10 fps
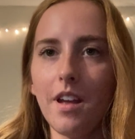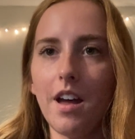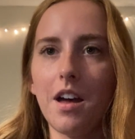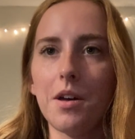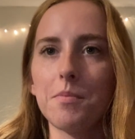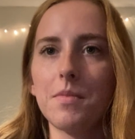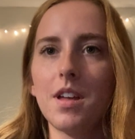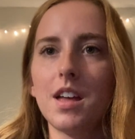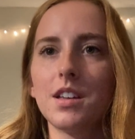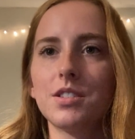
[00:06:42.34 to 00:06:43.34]

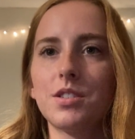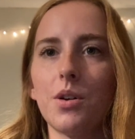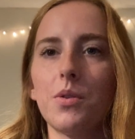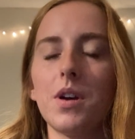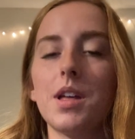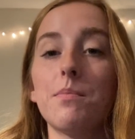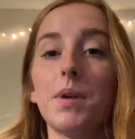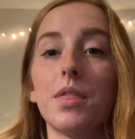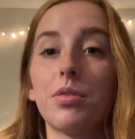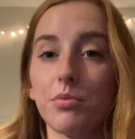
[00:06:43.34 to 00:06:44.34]

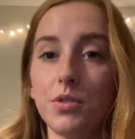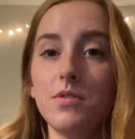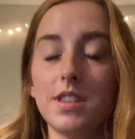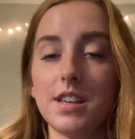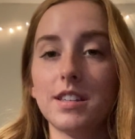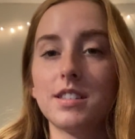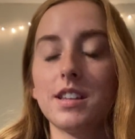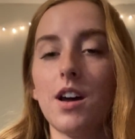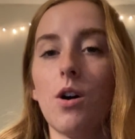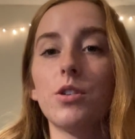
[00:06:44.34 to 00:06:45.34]
But through this
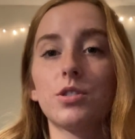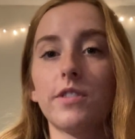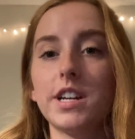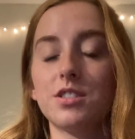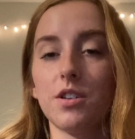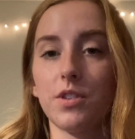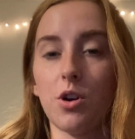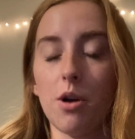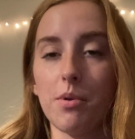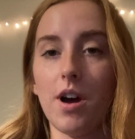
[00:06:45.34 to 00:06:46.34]
alteration of the
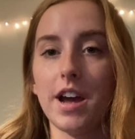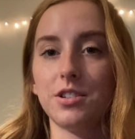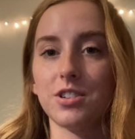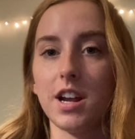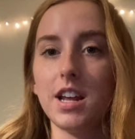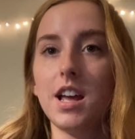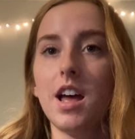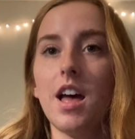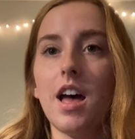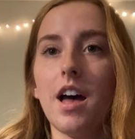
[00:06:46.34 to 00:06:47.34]
carbohydrate,
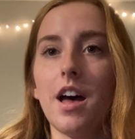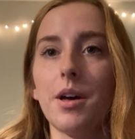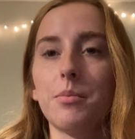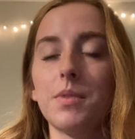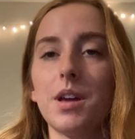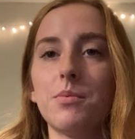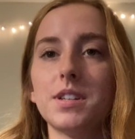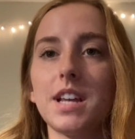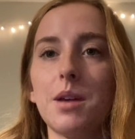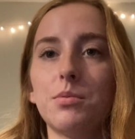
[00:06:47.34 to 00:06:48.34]
it
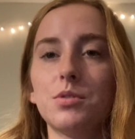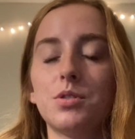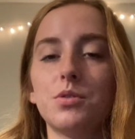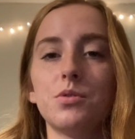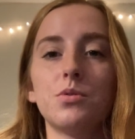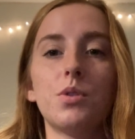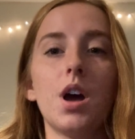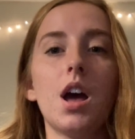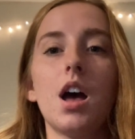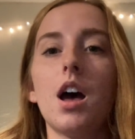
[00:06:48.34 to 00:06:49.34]
was able to
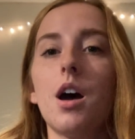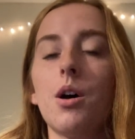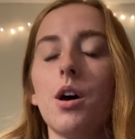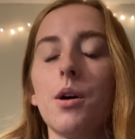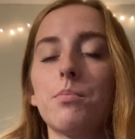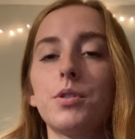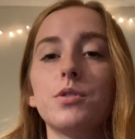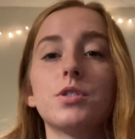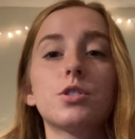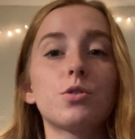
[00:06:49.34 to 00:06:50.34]

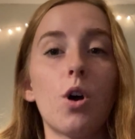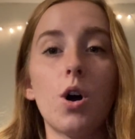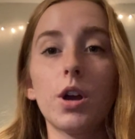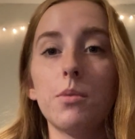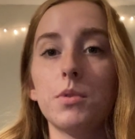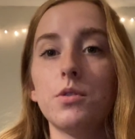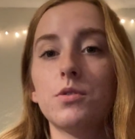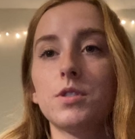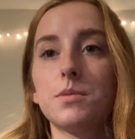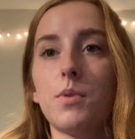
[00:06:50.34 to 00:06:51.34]
produce strong immune
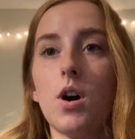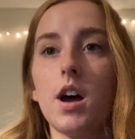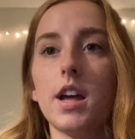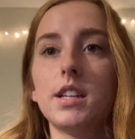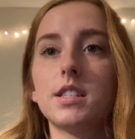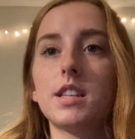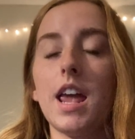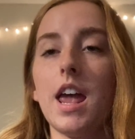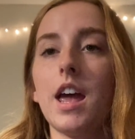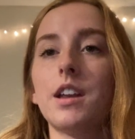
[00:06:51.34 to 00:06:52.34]
response
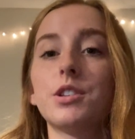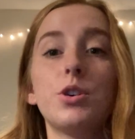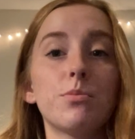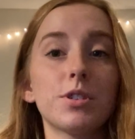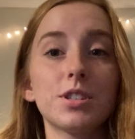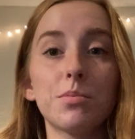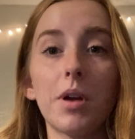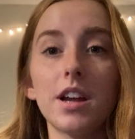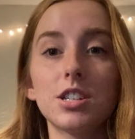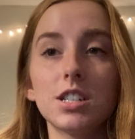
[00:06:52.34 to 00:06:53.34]
and tumor
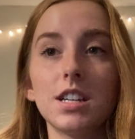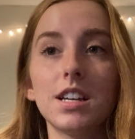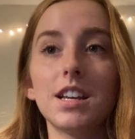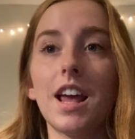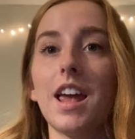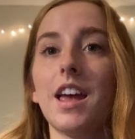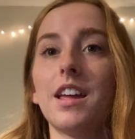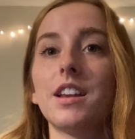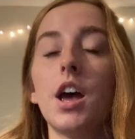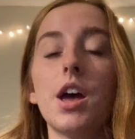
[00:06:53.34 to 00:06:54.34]
suppression, and